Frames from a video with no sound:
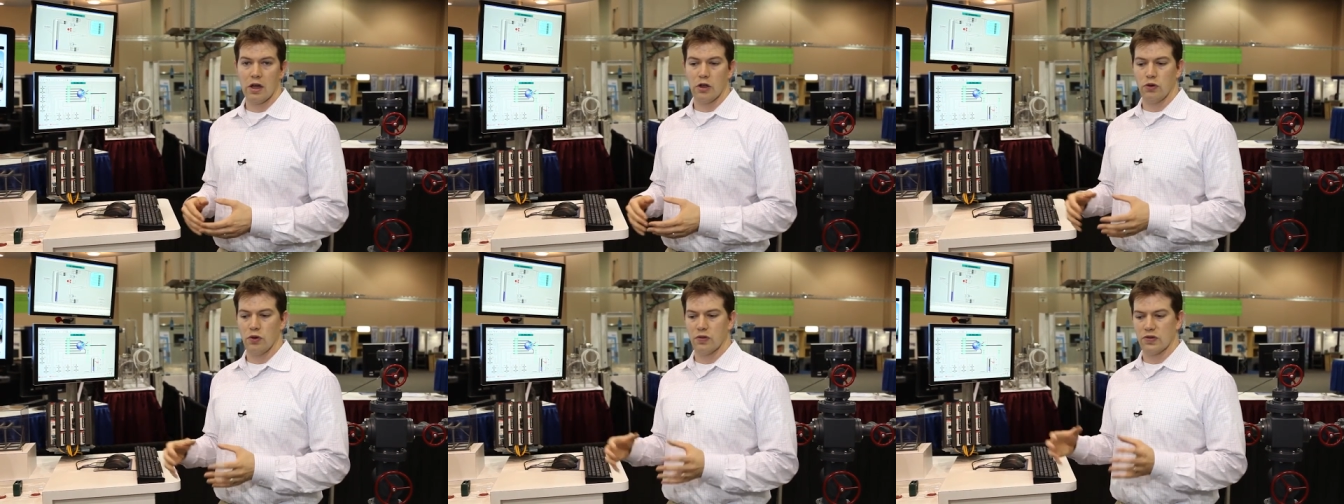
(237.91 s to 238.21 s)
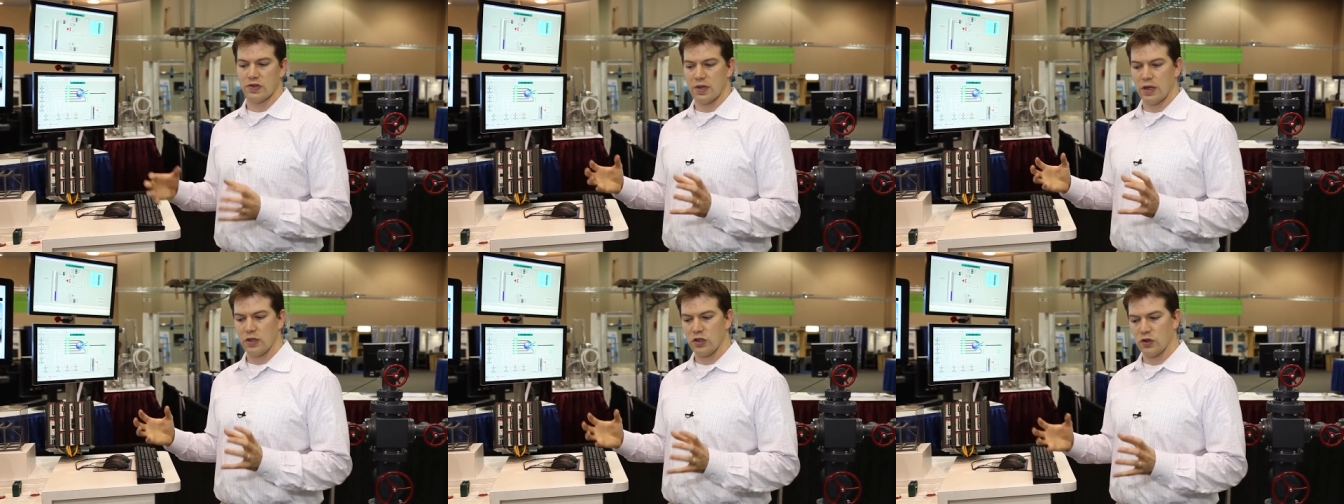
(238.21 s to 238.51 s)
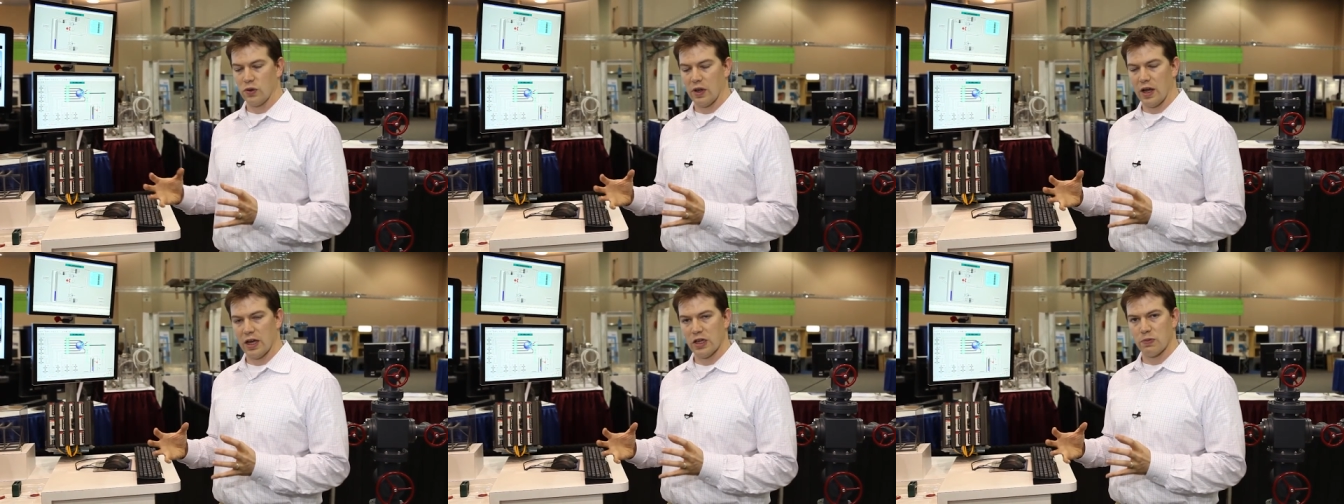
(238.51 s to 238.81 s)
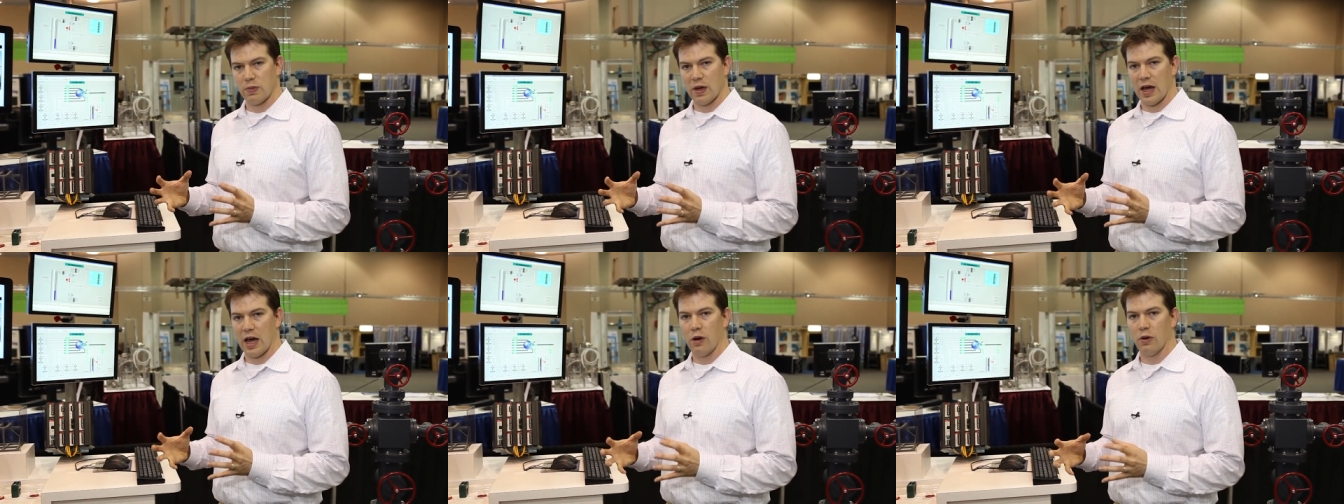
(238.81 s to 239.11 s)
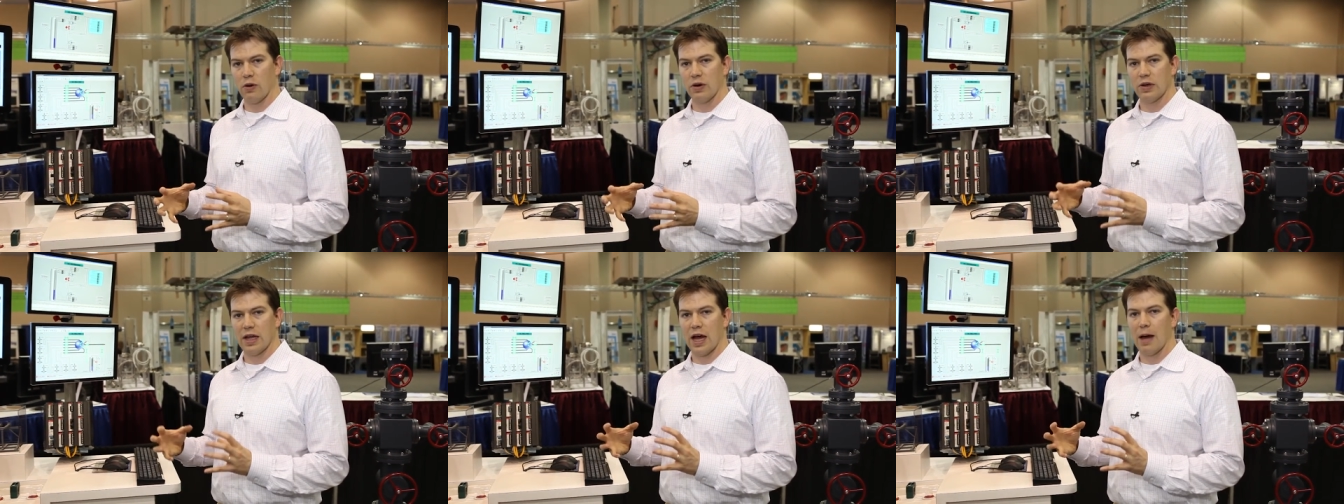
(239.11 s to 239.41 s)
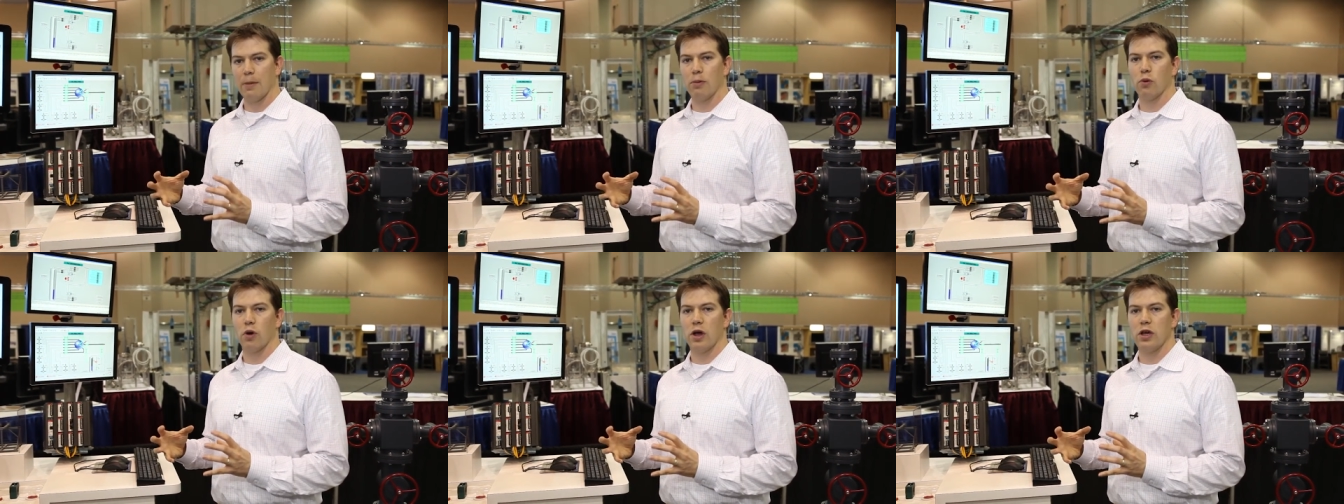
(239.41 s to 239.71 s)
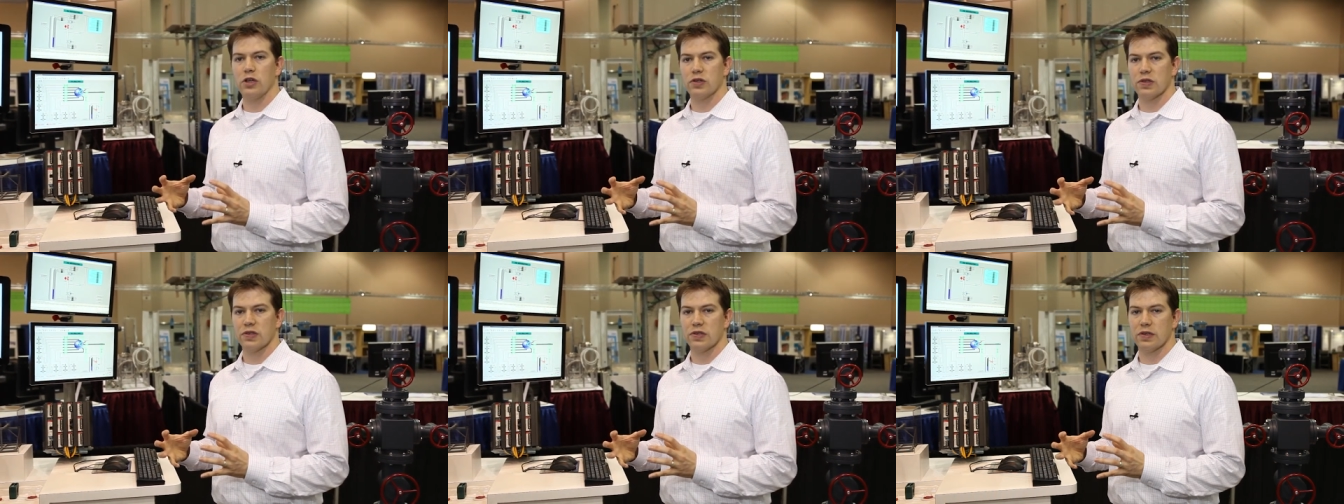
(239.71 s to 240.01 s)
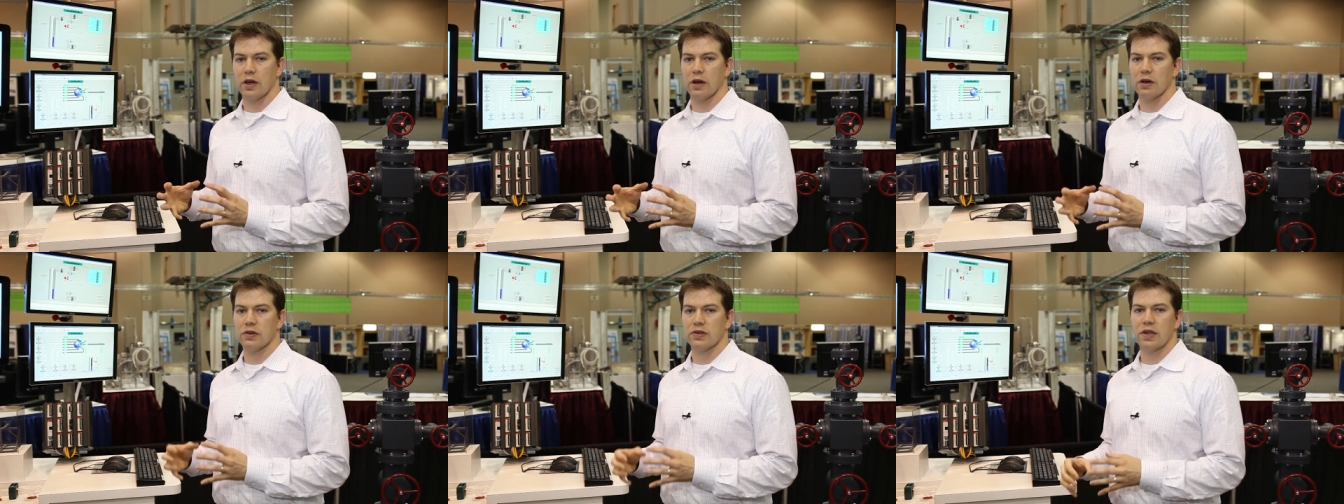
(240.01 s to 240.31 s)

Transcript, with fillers: You have centralized power and operations there.